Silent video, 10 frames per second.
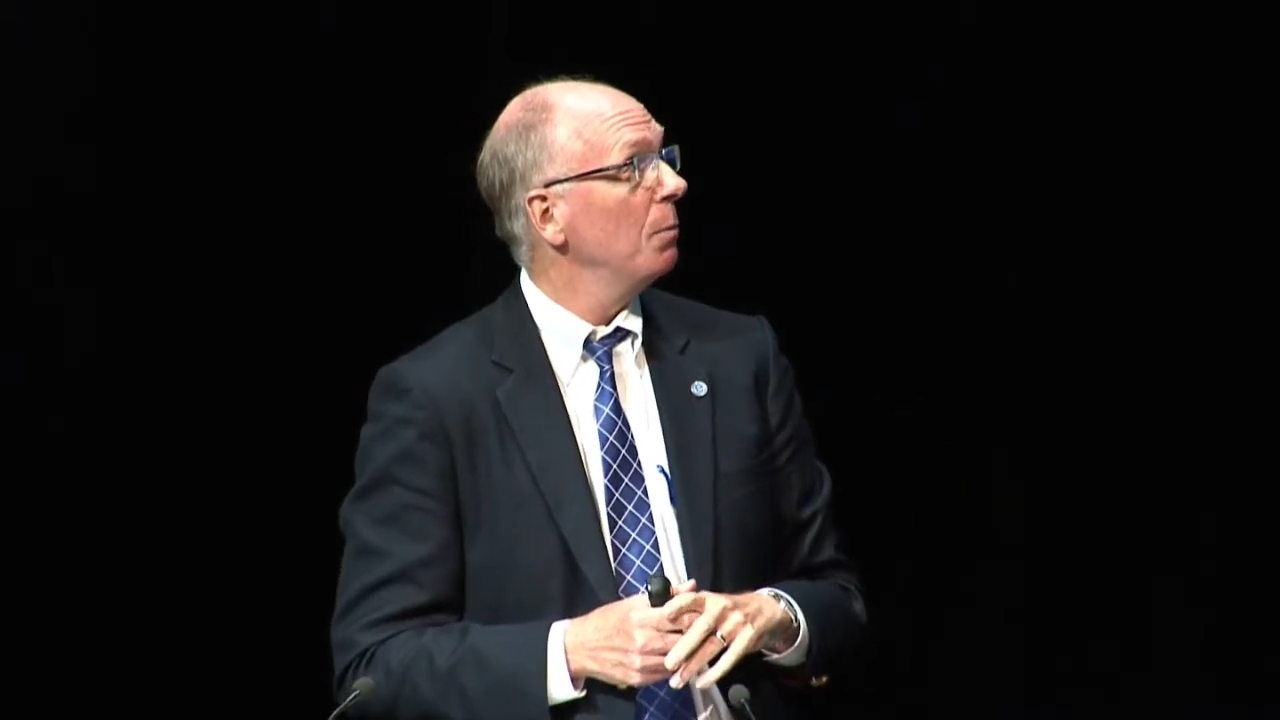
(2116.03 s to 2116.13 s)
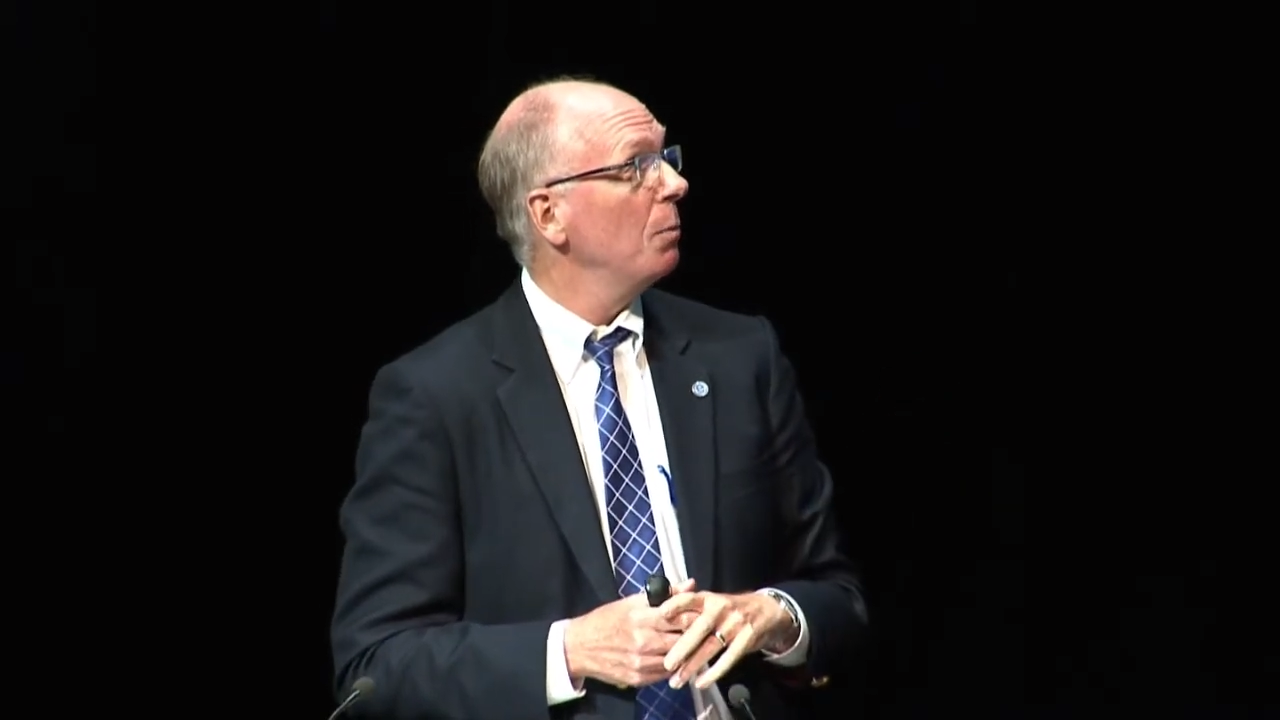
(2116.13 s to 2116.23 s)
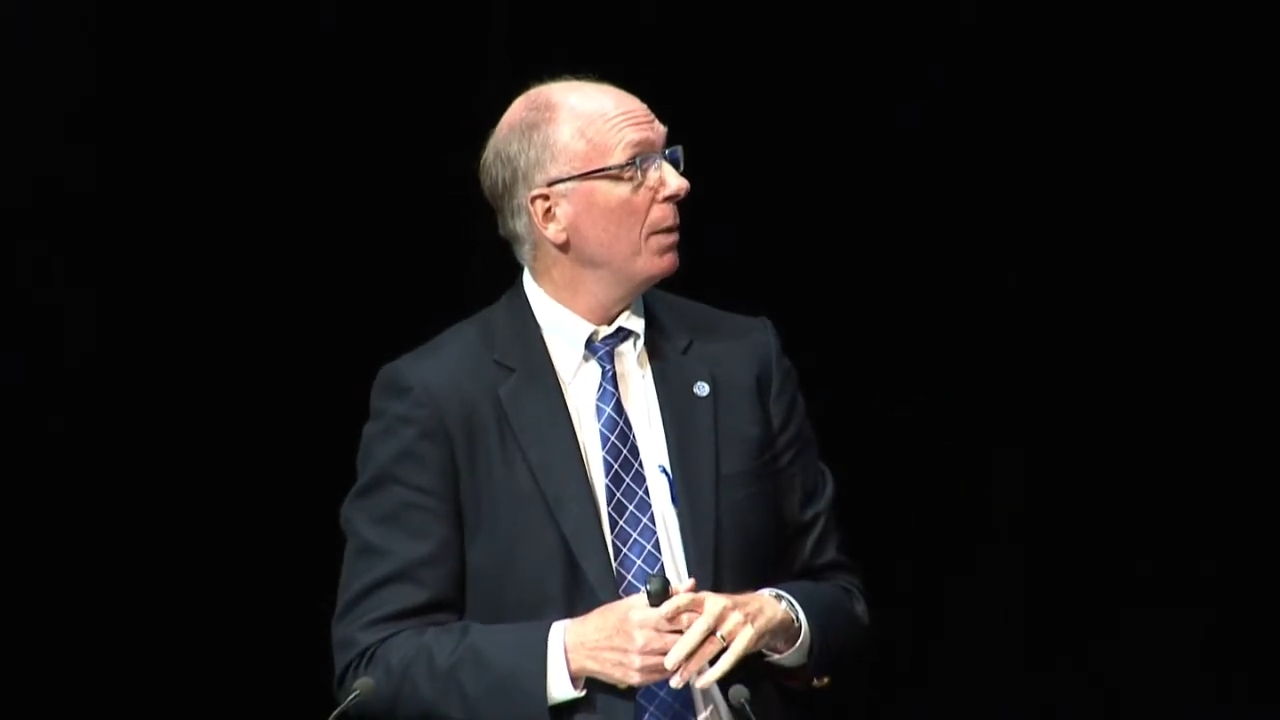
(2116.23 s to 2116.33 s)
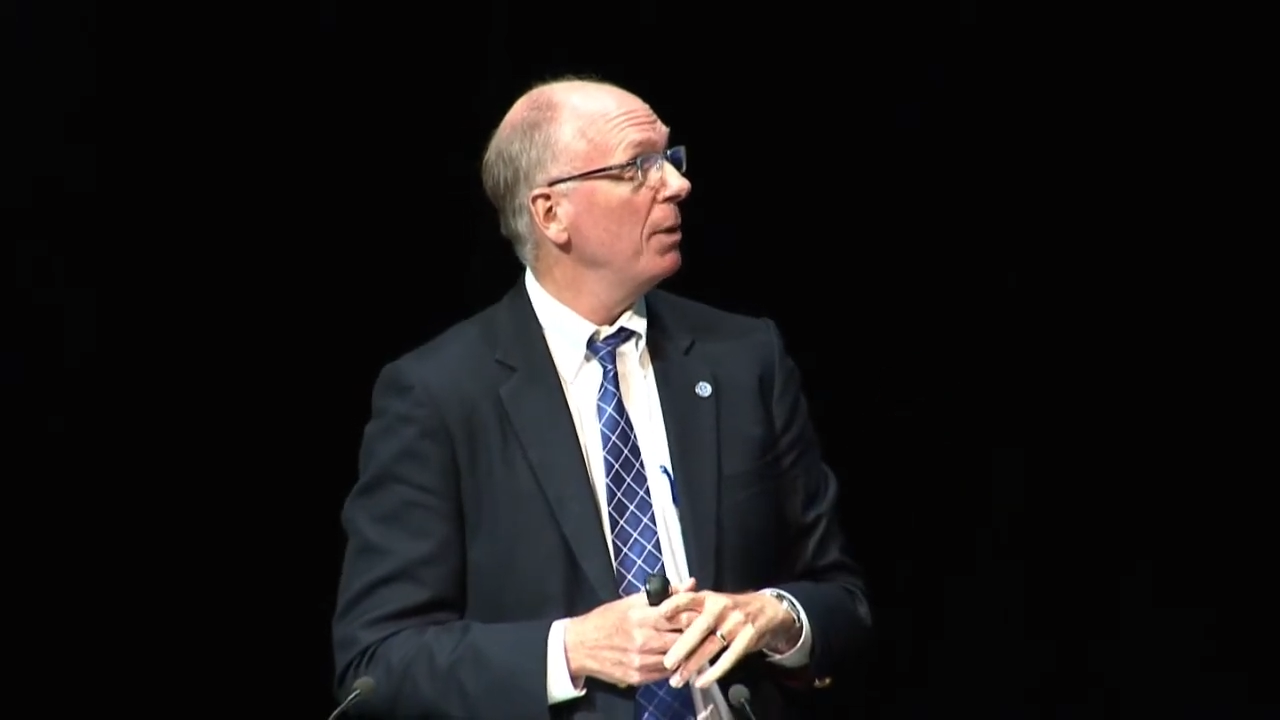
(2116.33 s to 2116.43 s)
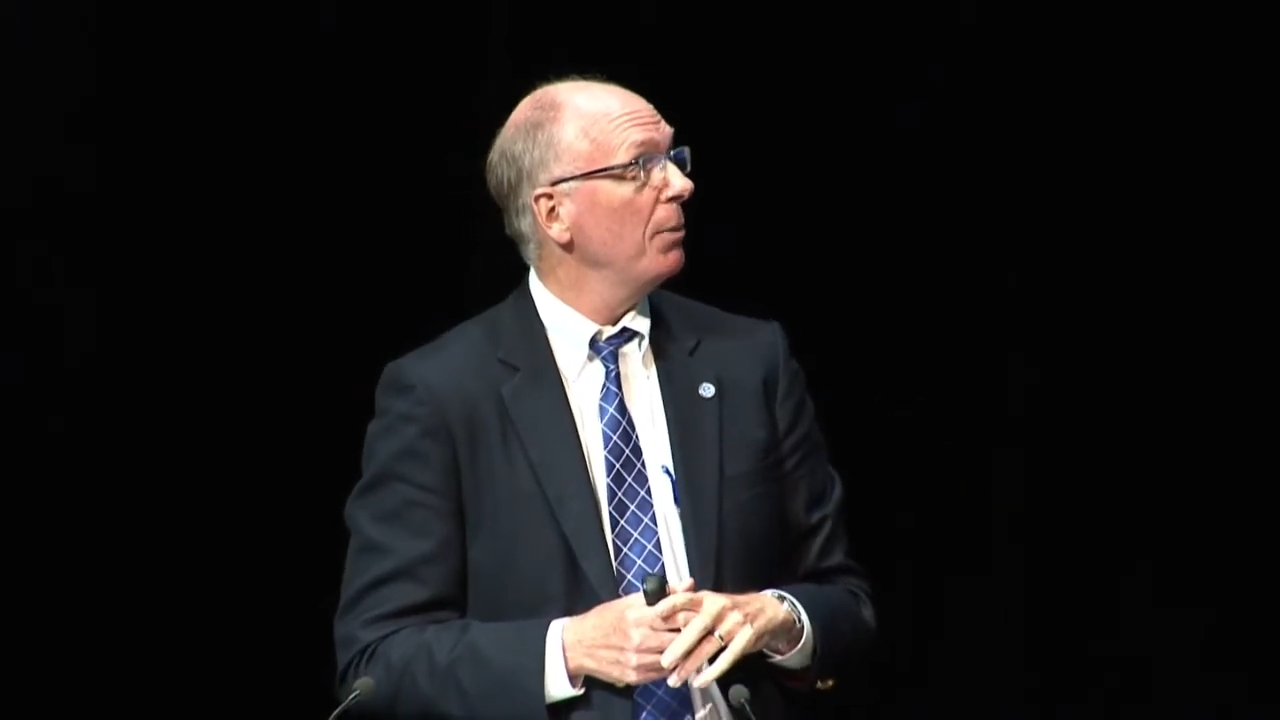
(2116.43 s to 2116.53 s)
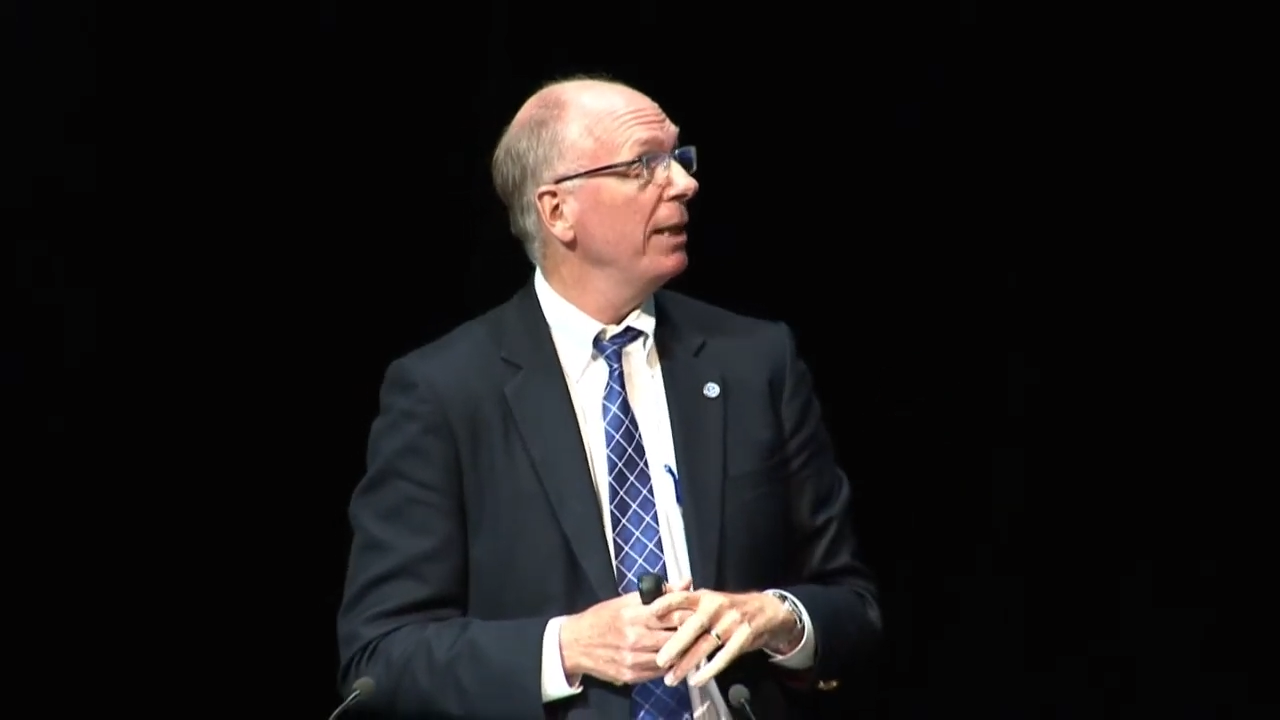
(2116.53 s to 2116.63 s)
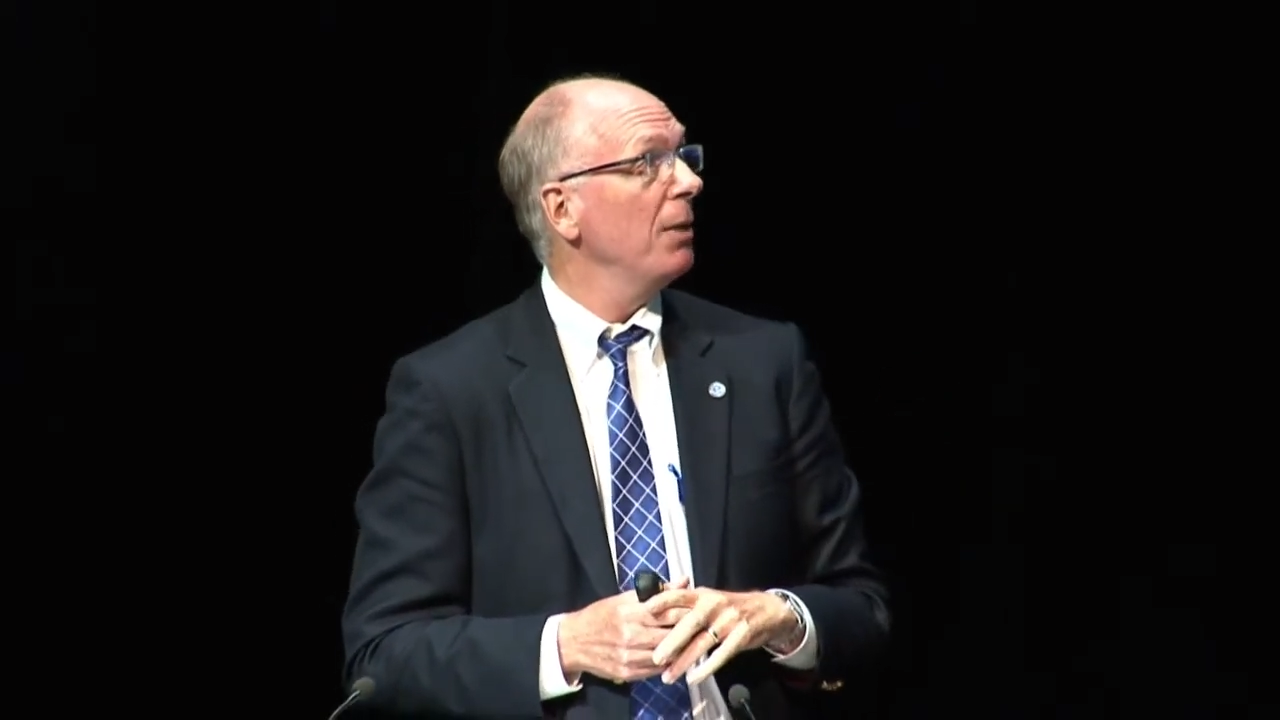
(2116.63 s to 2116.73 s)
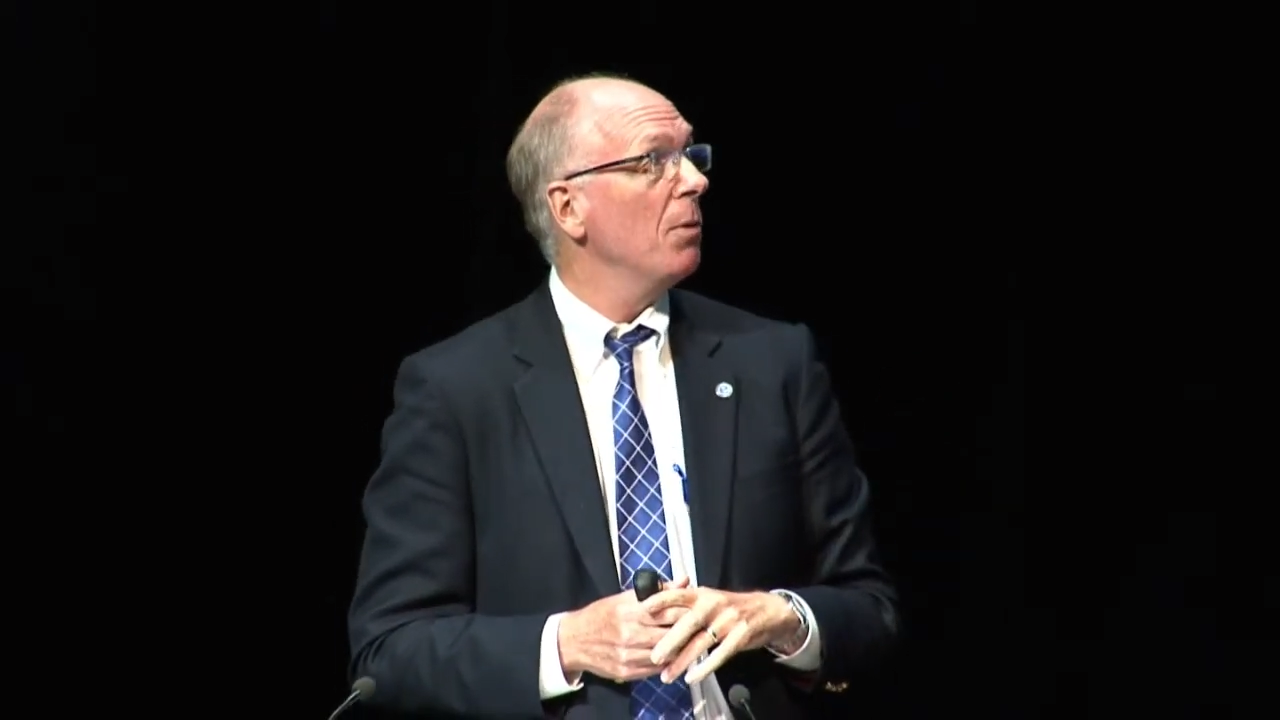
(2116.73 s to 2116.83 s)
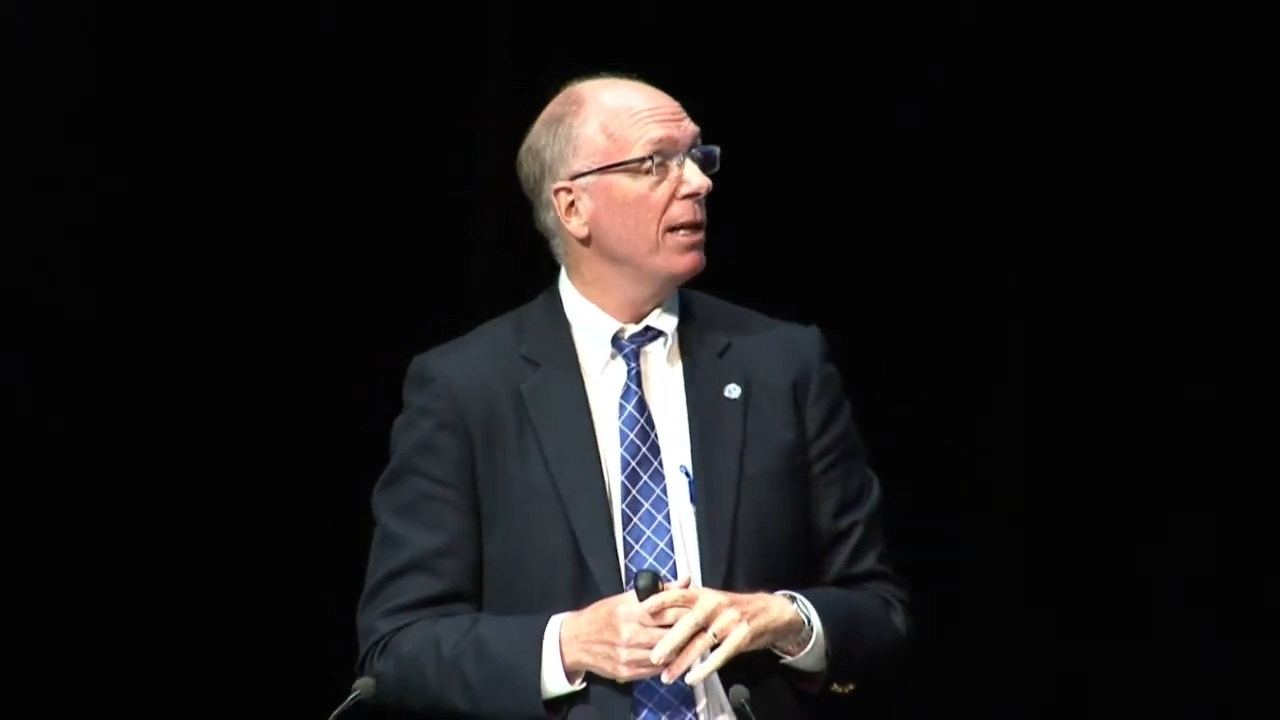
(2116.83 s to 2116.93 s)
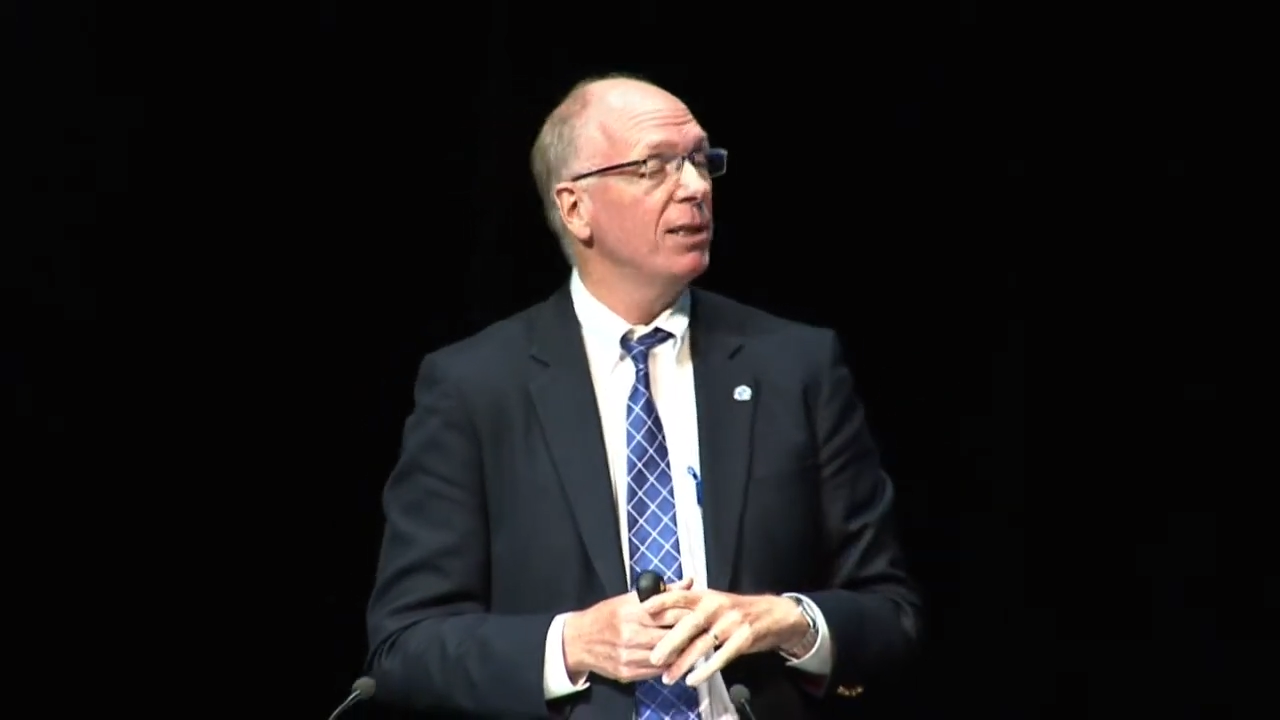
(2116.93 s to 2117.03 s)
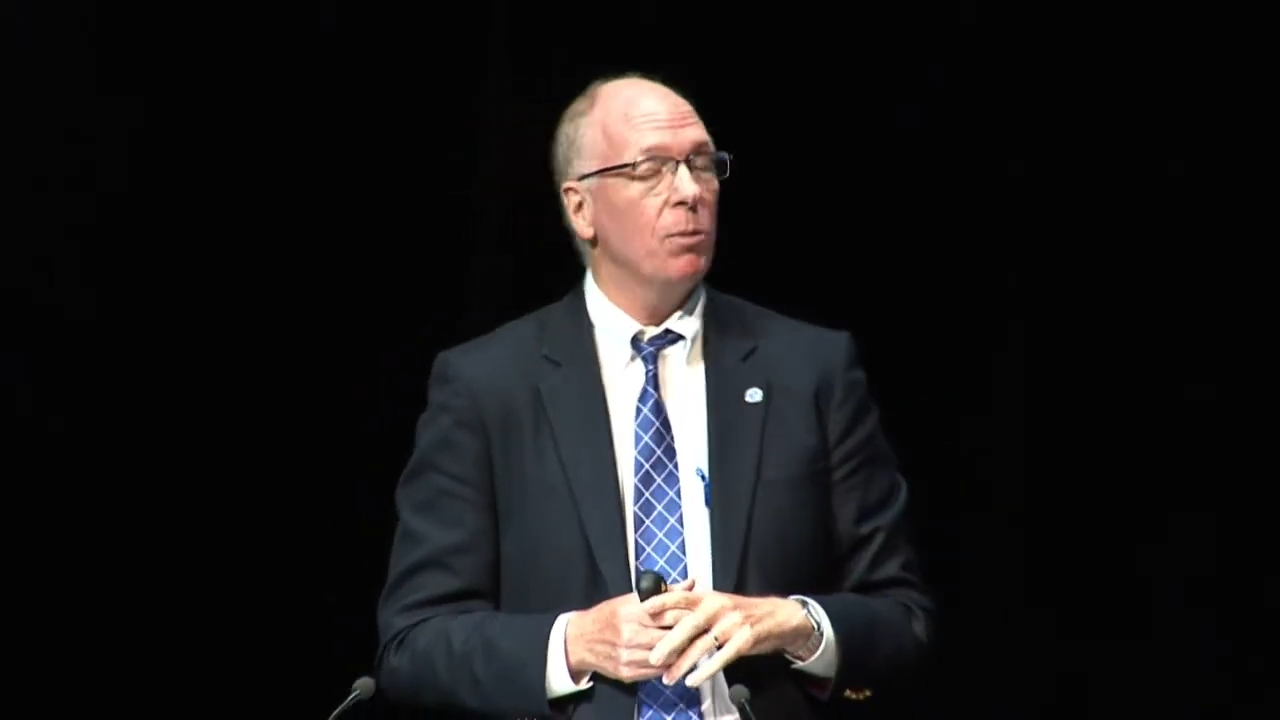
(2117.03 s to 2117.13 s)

what we really want is,